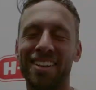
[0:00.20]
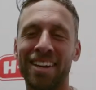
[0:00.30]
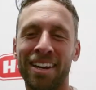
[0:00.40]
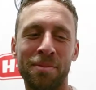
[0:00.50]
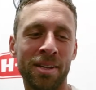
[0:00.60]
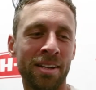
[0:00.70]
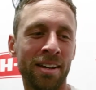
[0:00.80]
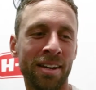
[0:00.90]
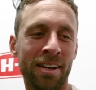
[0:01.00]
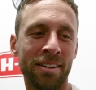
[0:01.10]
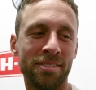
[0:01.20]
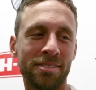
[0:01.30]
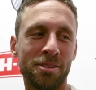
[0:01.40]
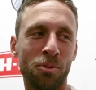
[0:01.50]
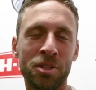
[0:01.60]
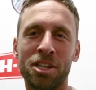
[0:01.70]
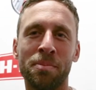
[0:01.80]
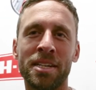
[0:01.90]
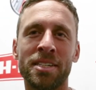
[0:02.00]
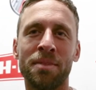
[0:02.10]
Yeah, I mean, wasn't our
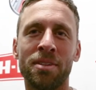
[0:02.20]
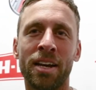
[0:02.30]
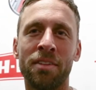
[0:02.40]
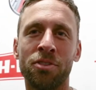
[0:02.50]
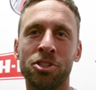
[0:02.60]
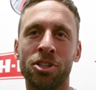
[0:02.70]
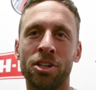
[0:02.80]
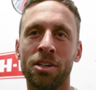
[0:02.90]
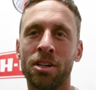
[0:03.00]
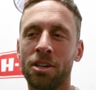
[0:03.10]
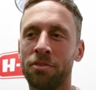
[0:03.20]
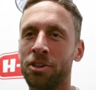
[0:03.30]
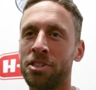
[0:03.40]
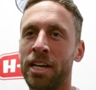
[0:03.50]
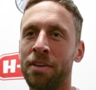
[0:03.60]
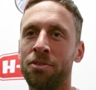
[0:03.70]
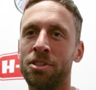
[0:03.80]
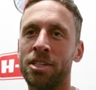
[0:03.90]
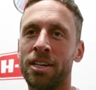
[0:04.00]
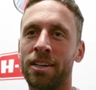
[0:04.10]
best game tonight for sure. First half
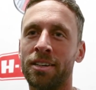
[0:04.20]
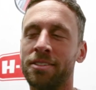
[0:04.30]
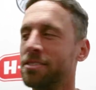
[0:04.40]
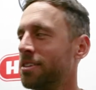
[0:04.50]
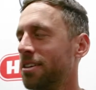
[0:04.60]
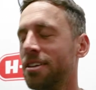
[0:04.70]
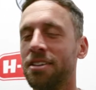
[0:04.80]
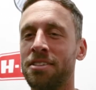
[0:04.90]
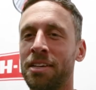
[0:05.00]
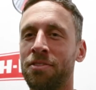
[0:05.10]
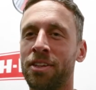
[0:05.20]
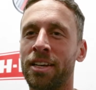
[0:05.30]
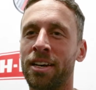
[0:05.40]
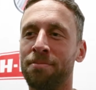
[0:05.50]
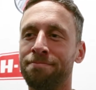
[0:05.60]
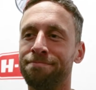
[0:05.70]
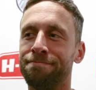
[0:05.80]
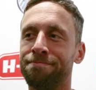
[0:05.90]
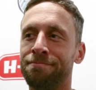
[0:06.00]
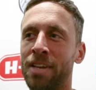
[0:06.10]
was definitely
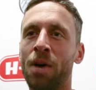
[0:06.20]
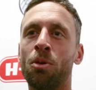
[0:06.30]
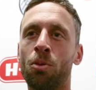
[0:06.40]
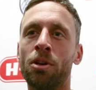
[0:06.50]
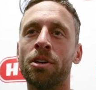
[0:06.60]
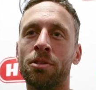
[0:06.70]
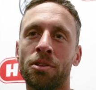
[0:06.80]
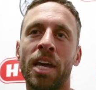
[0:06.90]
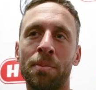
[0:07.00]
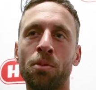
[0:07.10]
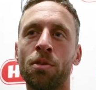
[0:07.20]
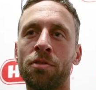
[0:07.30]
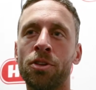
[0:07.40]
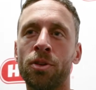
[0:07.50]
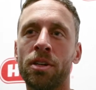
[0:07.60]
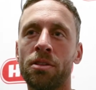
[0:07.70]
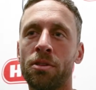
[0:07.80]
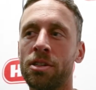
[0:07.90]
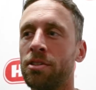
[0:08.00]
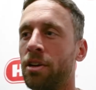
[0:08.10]
not what we're capable of doing.
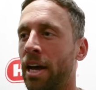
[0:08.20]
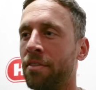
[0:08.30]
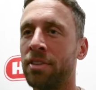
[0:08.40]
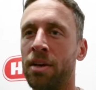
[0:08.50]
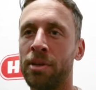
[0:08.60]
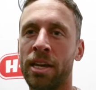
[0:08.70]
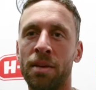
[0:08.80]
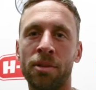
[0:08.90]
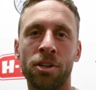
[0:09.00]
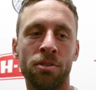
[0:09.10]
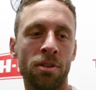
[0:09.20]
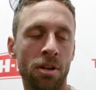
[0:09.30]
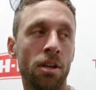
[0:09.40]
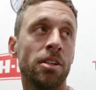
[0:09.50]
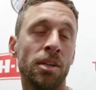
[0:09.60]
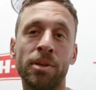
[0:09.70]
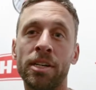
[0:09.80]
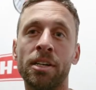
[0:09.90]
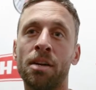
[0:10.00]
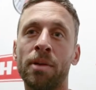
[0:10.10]
So halftime, we came in, said we
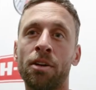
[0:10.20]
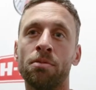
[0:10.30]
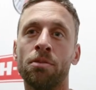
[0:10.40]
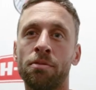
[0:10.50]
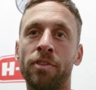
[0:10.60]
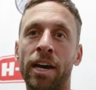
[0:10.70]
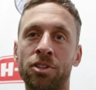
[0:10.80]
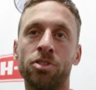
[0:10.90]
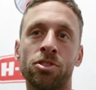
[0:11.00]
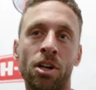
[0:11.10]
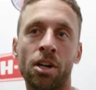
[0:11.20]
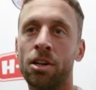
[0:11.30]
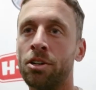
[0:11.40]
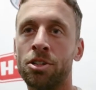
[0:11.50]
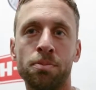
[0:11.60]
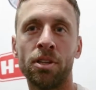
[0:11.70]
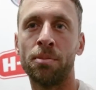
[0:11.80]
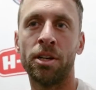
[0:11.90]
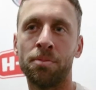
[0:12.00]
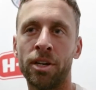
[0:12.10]
needed to come out faster, stronger, just put them
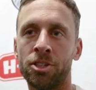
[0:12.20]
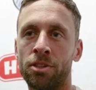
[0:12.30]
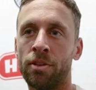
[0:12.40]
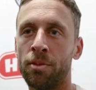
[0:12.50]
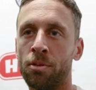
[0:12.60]
under pressure, right?